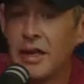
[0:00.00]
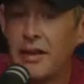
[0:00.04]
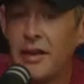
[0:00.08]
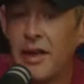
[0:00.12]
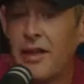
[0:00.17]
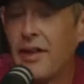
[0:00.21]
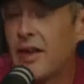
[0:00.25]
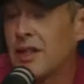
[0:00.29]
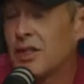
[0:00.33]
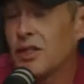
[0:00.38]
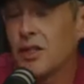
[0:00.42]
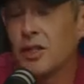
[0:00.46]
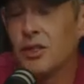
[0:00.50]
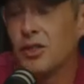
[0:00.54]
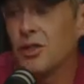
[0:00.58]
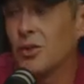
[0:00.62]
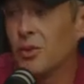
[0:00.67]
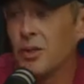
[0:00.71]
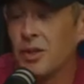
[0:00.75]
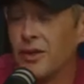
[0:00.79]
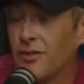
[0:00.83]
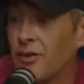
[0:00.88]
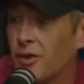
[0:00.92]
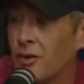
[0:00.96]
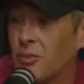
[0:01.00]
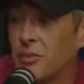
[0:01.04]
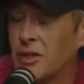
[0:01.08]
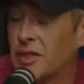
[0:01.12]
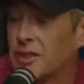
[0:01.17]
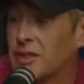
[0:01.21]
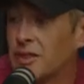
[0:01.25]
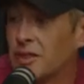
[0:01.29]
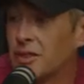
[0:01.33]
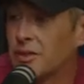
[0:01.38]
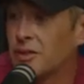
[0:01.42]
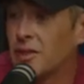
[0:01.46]
That's the joy of our
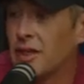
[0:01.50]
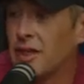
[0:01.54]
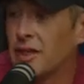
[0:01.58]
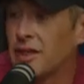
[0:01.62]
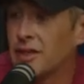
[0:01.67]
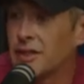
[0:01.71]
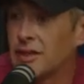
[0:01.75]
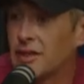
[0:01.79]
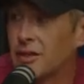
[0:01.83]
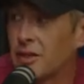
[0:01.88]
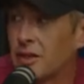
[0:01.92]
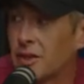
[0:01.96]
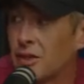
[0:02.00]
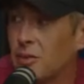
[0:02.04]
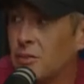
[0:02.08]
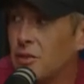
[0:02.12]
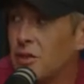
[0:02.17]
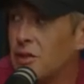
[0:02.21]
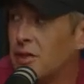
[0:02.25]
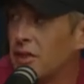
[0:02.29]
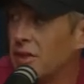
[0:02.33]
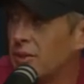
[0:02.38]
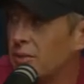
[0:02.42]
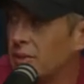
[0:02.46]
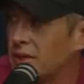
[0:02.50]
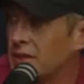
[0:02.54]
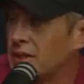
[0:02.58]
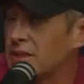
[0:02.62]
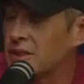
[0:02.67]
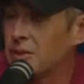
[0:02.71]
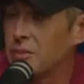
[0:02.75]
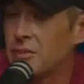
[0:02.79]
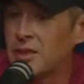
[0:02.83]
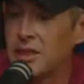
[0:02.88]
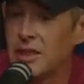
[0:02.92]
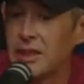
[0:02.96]
business, right? It's the community we
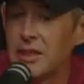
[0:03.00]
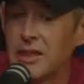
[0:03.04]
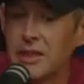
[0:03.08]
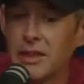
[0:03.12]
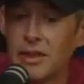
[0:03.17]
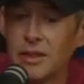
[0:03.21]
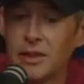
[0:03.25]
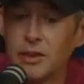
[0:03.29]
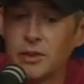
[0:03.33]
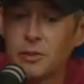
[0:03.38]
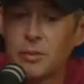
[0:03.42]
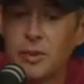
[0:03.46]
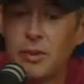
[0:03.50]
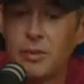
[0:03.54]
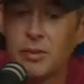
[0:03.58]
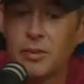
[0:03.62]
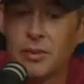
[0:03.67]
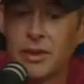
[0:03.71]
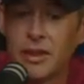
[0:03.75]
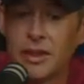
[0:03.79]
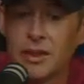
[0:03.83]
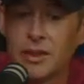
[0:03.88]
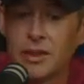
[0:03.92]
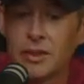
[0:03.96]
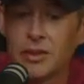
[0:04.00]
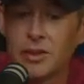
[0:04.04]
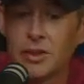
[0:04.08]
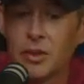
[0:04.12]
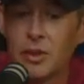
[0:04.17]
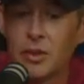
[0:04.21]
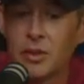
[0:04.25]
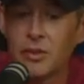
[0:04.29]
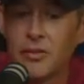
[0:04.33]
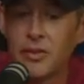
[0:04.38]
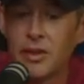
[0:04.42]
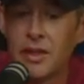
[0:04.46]
get to be in and those people we get to
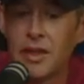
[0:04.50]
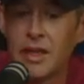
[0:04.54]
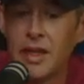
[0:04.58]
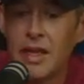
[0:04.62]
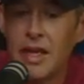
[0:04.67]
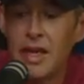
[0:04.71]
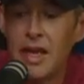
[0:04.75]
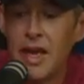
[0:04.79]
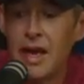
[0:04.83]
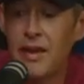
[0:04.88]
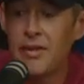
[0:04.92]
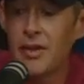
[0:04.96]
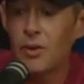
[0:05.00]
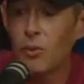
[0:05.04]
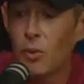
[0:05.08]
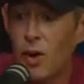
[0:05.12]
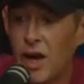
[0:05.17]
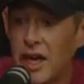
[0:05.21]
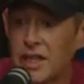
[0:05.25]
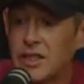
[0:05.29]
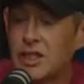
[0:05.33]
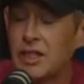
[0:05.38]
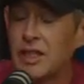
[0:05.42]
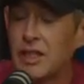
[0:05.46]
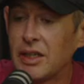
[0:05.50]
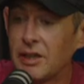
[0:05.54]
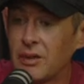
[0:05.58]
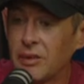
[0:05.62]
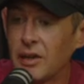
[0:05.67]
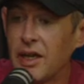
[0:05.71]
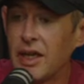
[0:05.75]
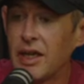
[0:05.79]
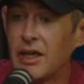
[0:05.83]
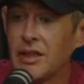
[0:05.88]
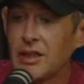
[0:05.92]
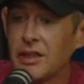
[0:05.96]
serve. And then watching,
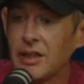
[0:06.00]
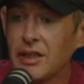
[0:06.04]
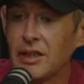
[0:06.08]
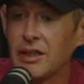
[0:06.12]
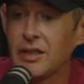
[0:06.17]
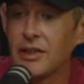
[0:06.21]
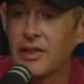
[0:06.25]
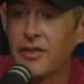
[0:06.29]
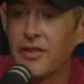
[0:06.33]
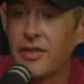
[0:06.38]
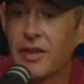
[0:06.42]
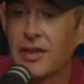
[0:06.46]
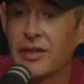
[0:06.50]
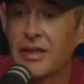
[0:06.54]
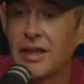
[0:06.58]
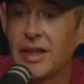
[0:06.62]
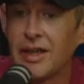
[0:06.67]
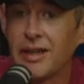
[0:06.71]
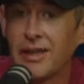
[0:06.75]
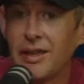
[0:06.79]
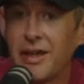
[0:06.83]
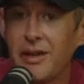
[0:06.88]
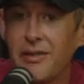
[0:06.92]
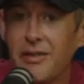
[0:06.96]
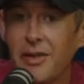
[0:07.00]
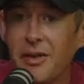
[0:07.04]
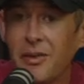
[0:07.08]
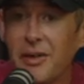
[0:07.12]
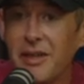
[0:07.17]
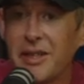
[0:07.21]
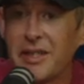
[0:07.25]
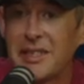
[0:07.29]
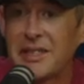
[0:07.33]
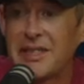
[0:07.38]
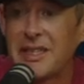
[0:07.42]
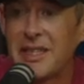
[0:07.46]
right? The thing that I love in
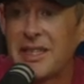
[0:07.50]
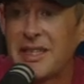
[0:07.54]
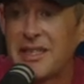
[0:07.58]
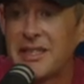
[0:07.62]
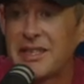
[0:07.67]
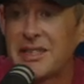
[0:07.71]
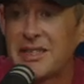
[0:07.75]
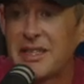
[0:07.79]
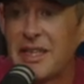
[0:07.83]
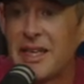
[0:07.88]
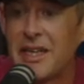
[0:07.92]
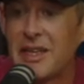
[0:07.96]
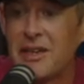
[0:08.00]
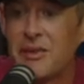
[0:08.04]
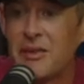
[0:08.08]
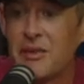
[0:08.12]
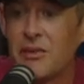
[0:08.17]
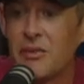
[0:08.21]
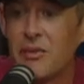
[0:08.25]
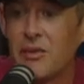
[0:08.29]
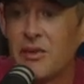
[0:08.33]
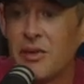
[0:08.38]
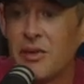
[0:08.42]
real estate is that,